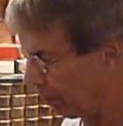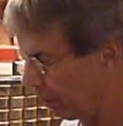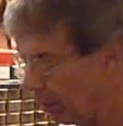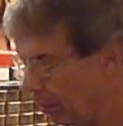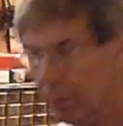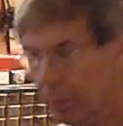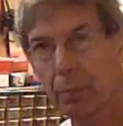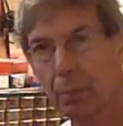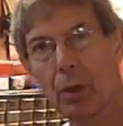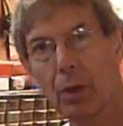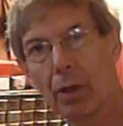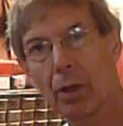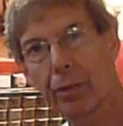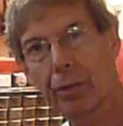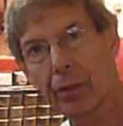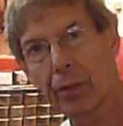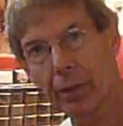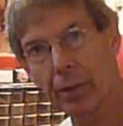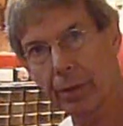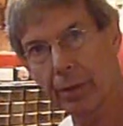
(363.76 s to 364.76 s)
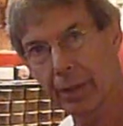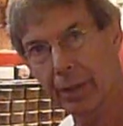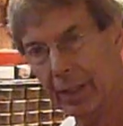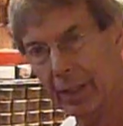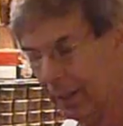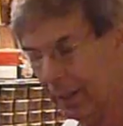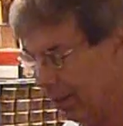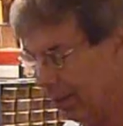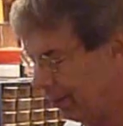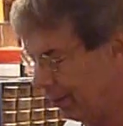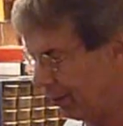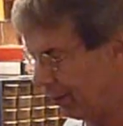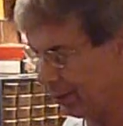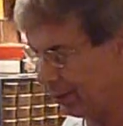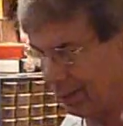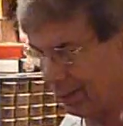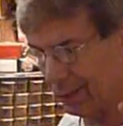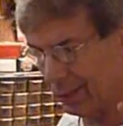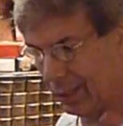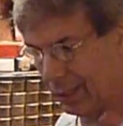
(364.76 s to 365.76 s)
clip them off,
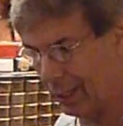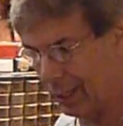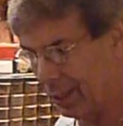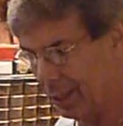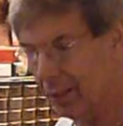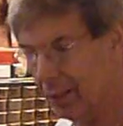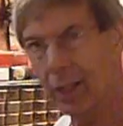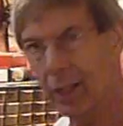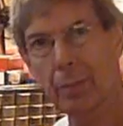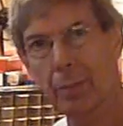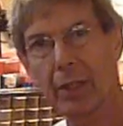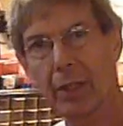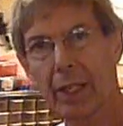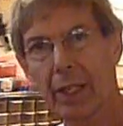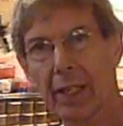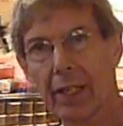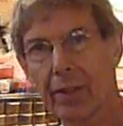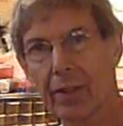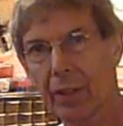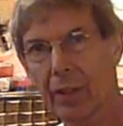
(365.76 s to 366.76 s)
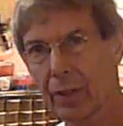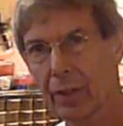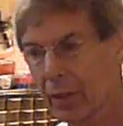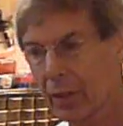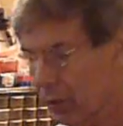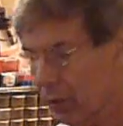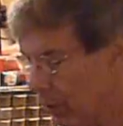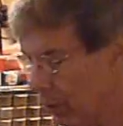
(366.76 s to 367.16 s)
it's kind of nubby down there, and